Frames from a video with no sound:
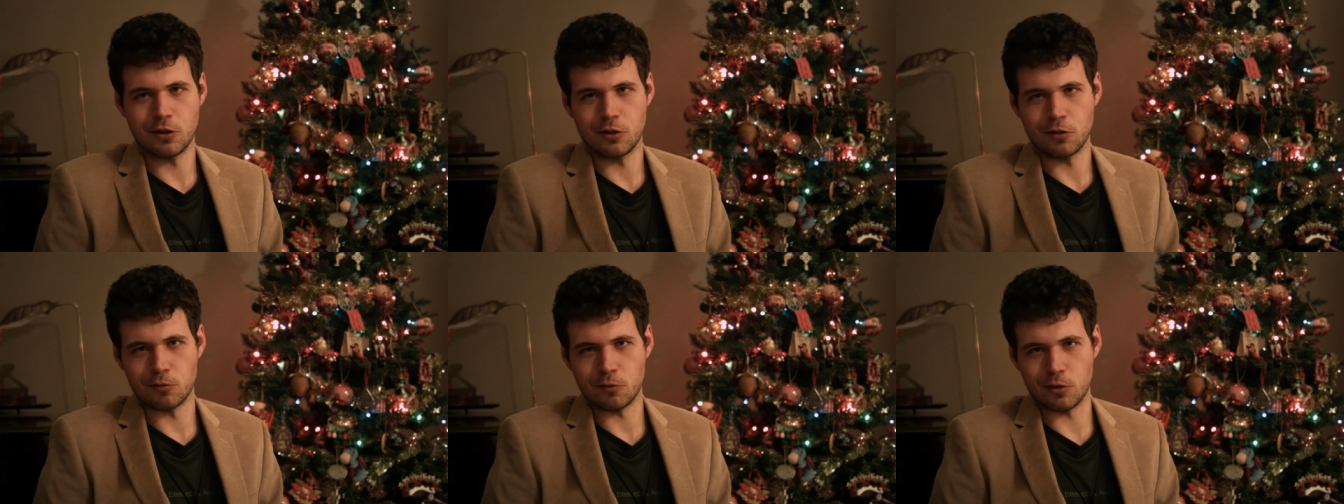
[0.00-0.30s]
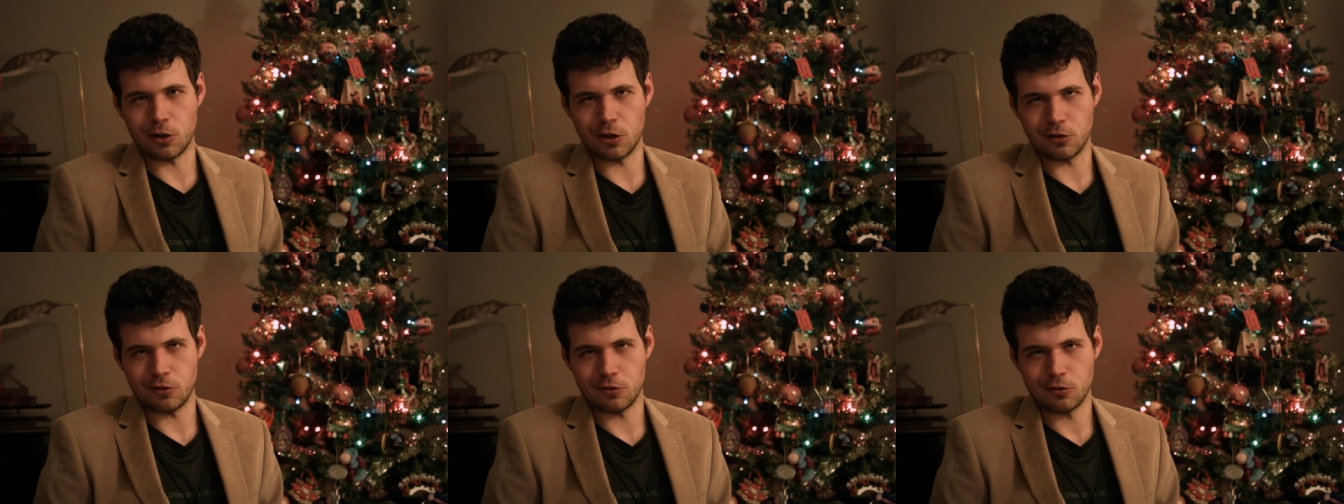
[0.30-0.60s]

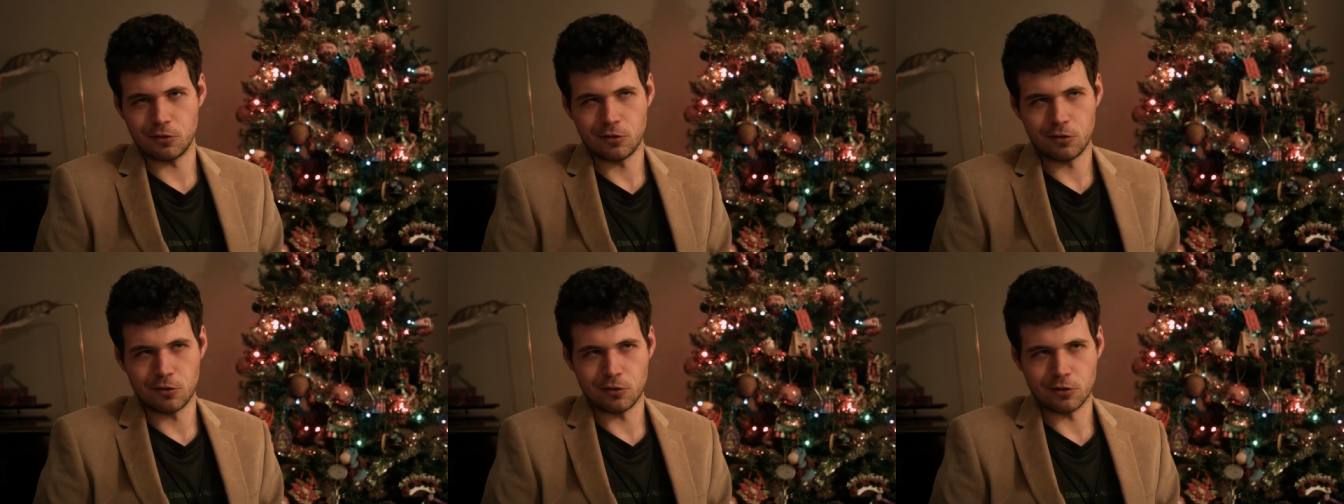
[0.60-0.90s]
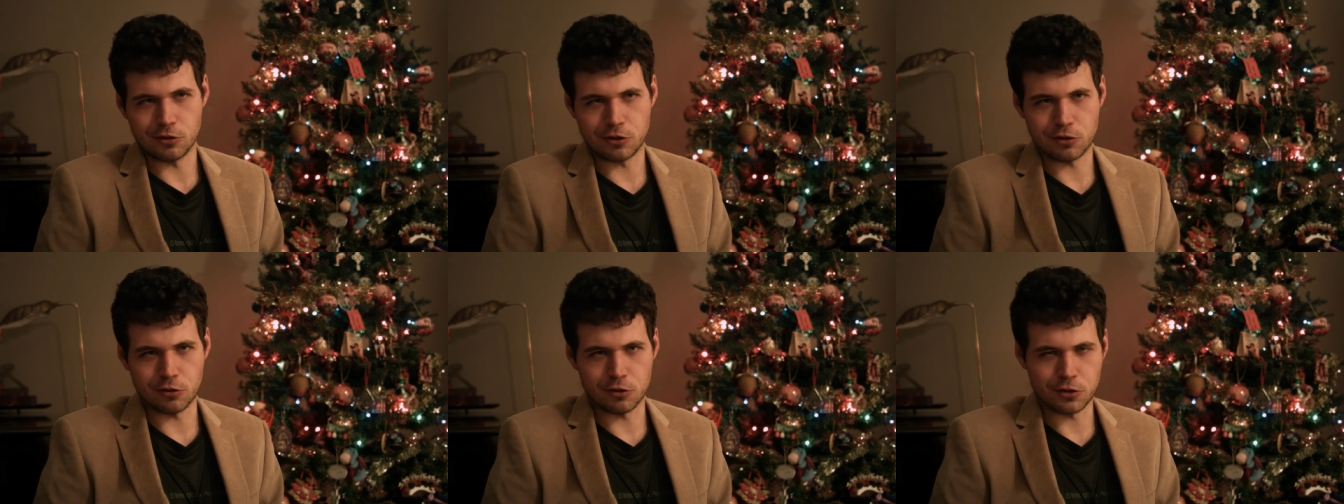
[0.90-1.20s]
what,
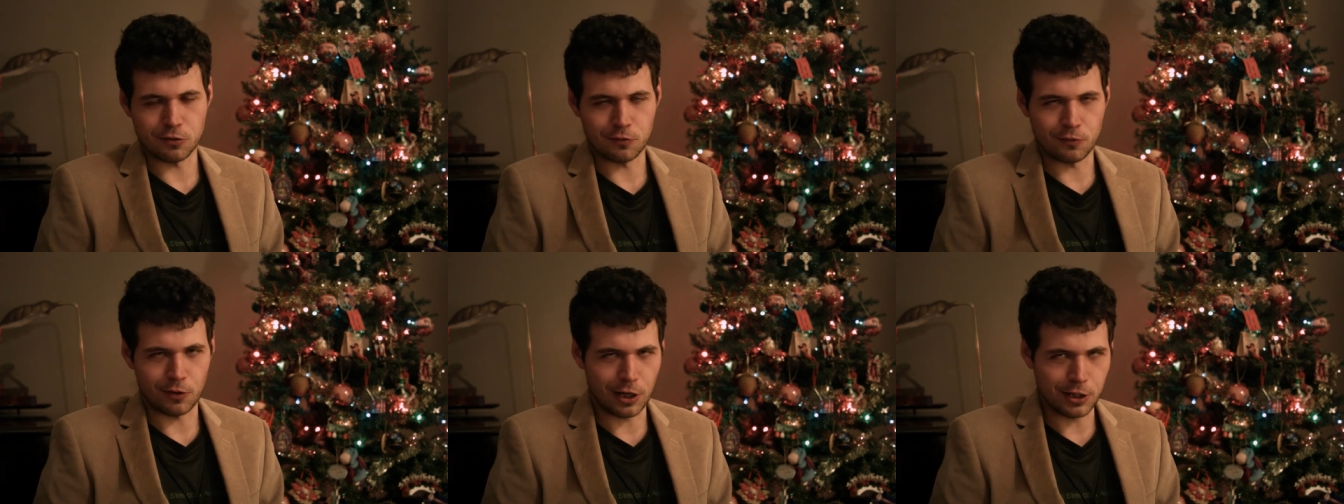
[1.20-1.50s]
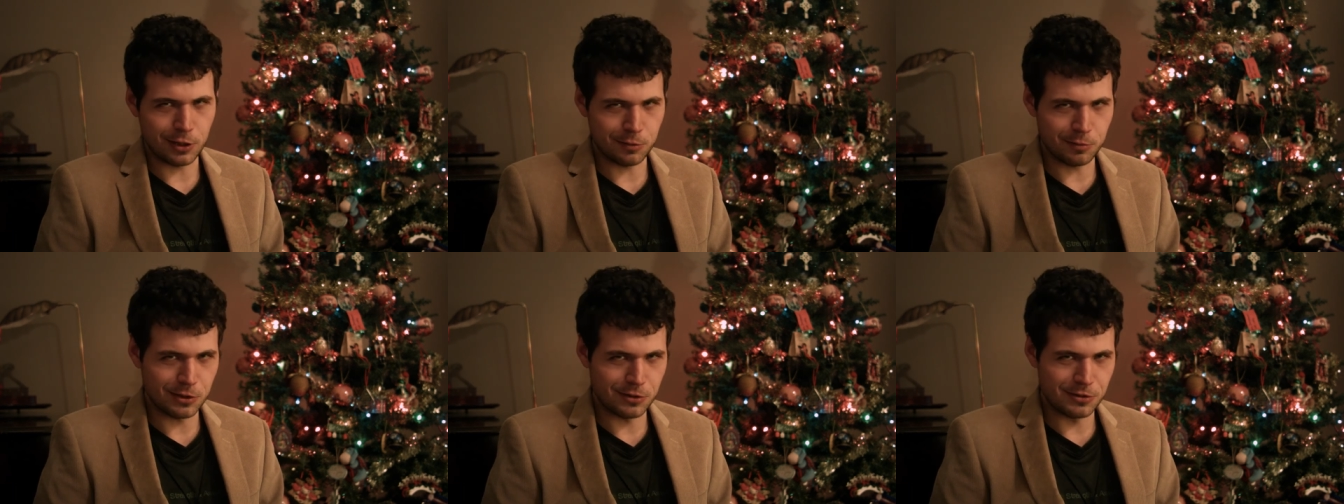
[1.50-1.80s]
the Church of
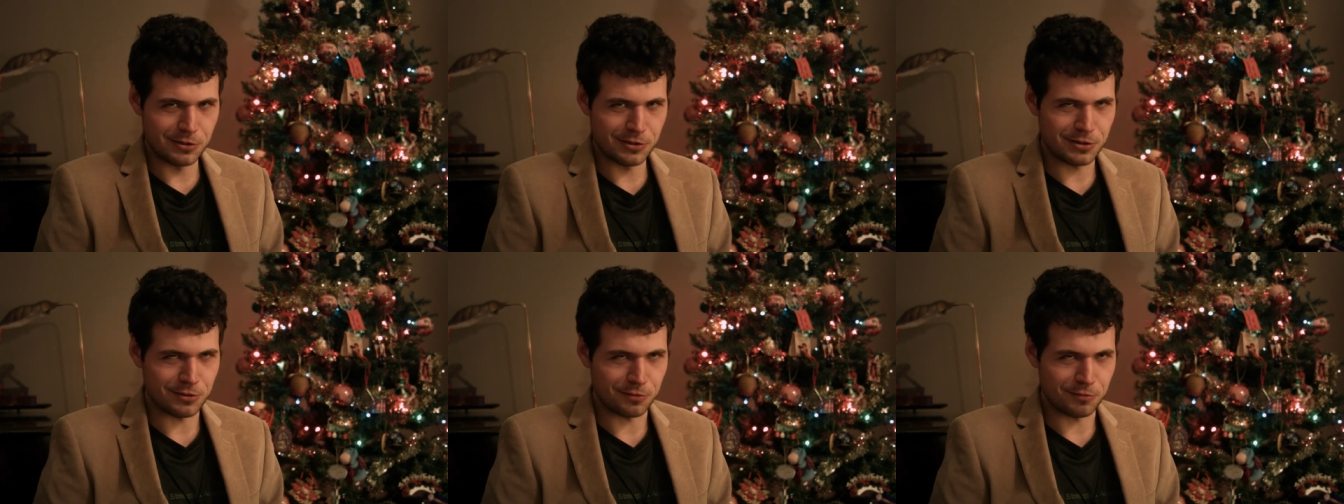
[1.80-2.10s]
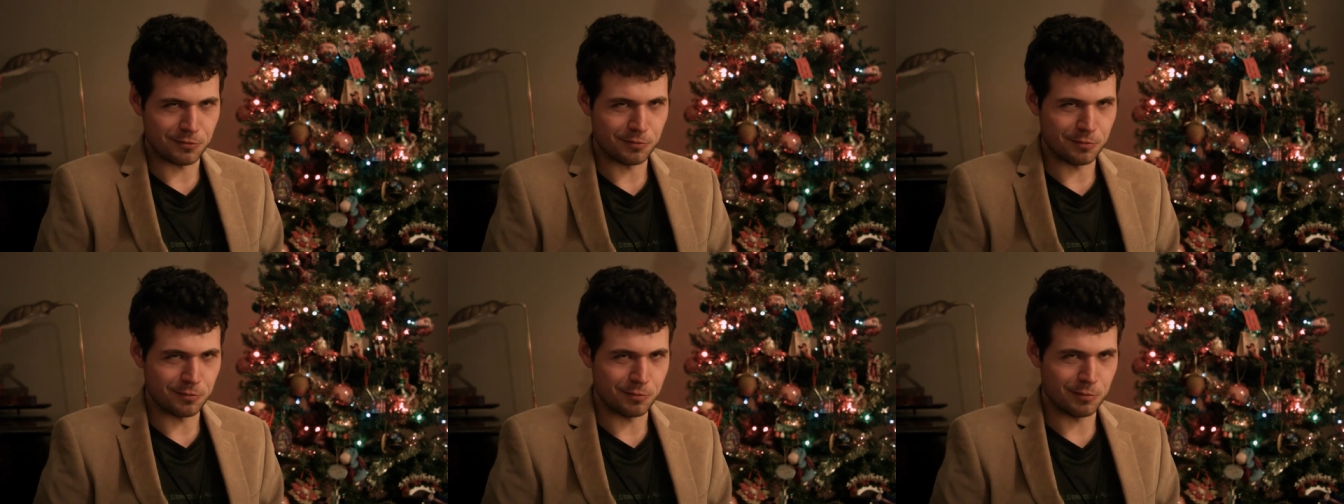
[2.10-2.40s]
Vitamins,
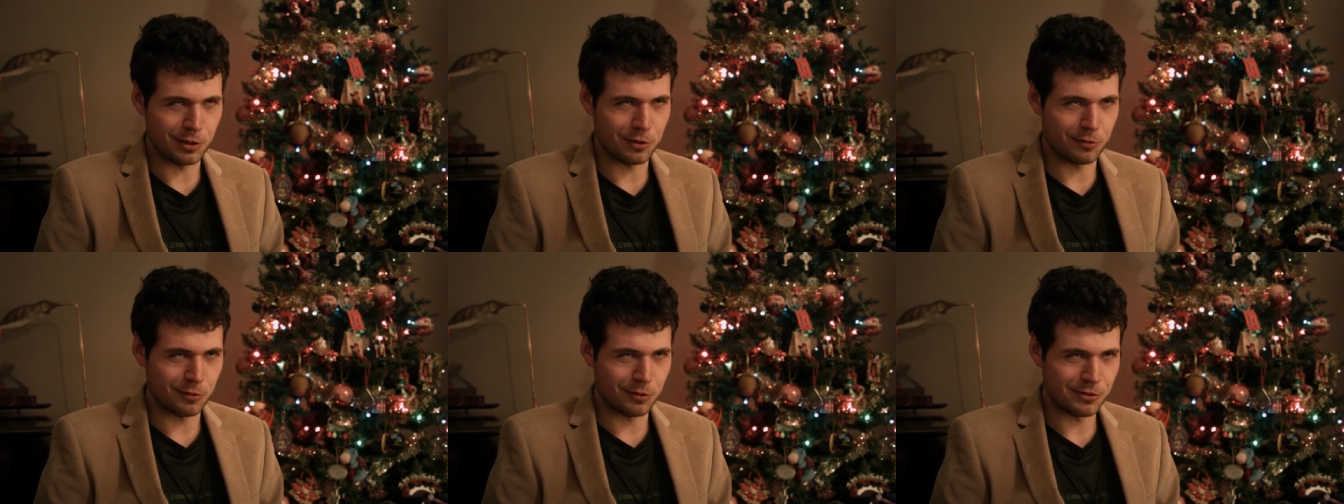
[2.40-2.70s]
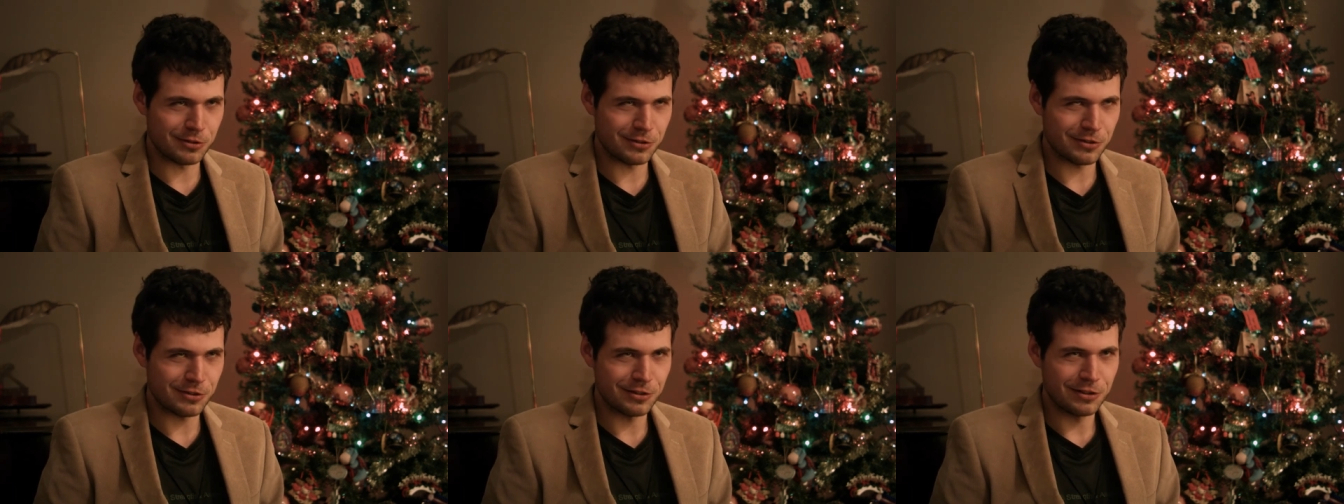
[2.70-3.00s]
of
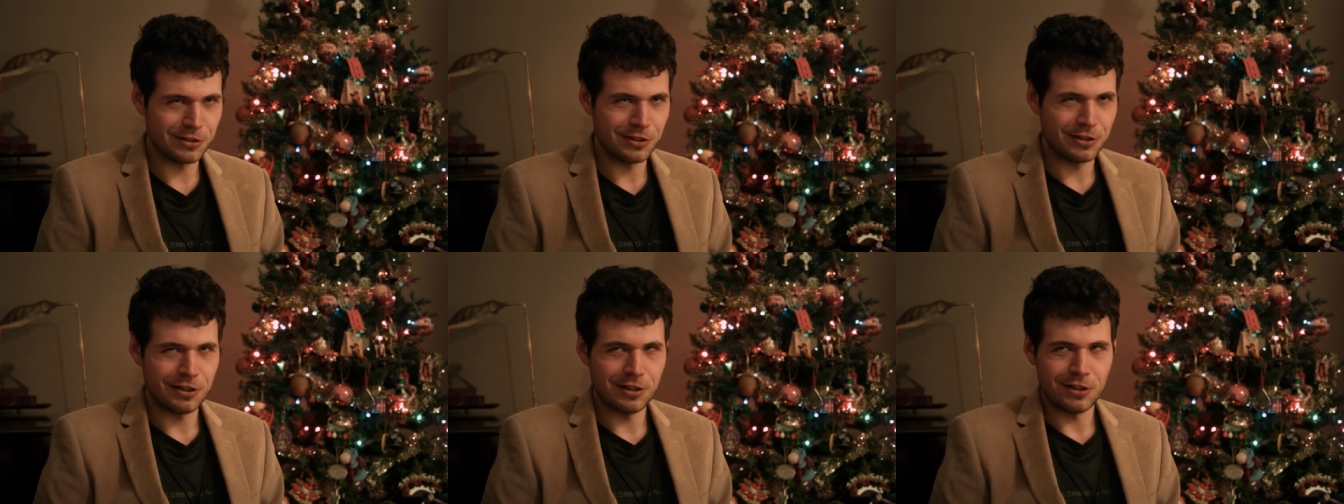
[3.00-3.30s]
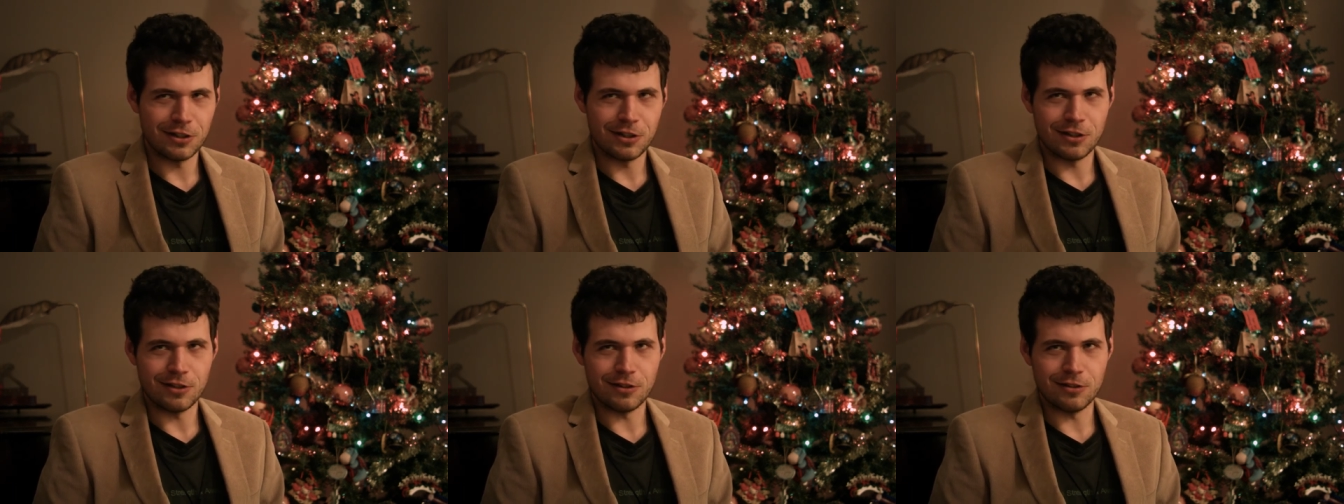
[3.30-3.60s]
minerals?
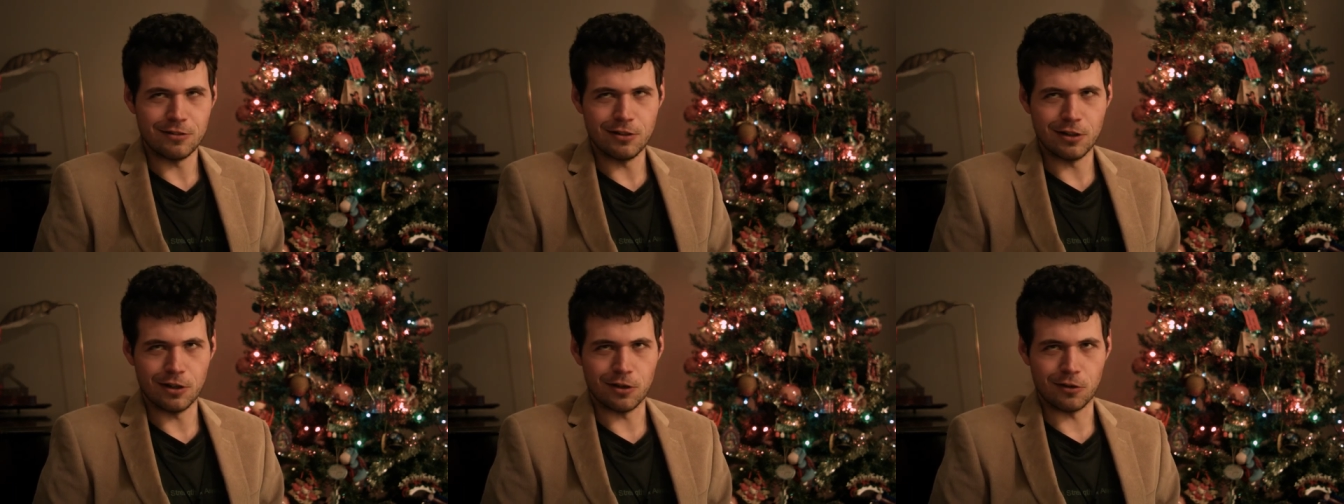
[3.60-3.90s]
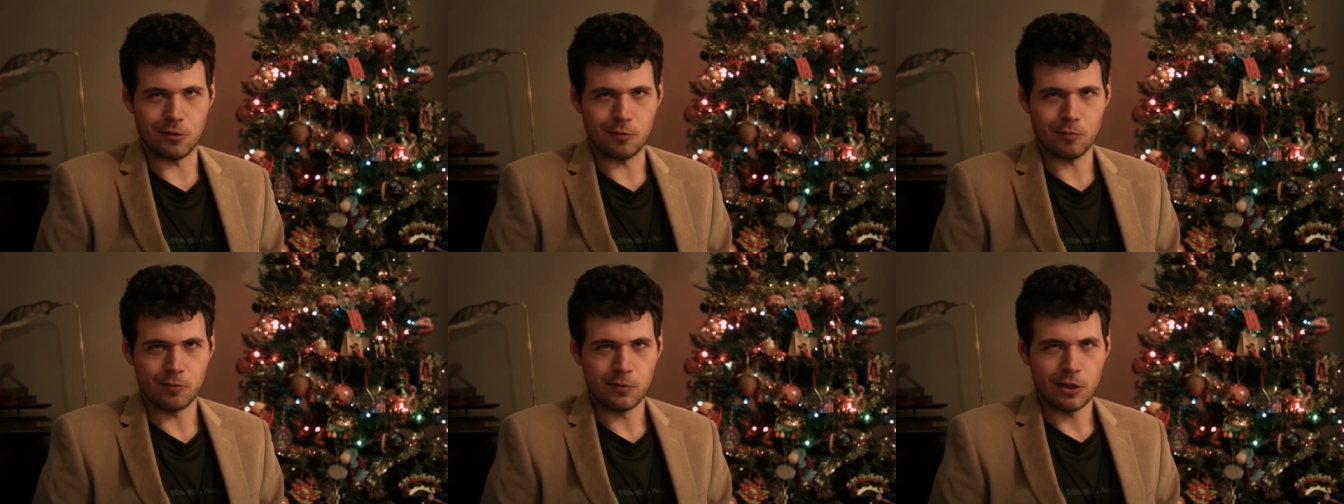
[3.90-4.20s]

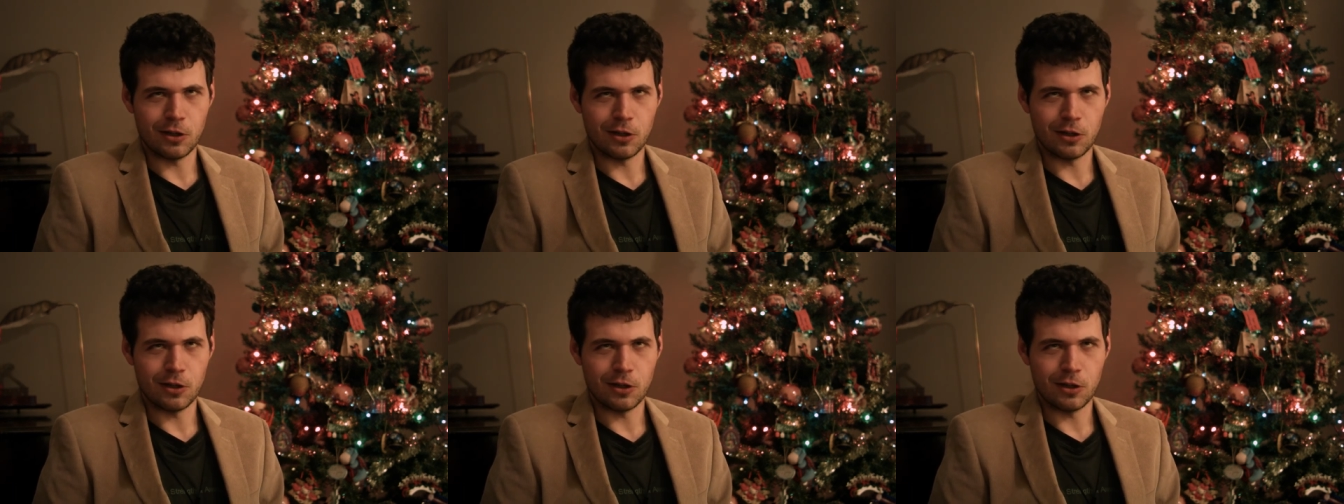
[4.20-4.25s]
No.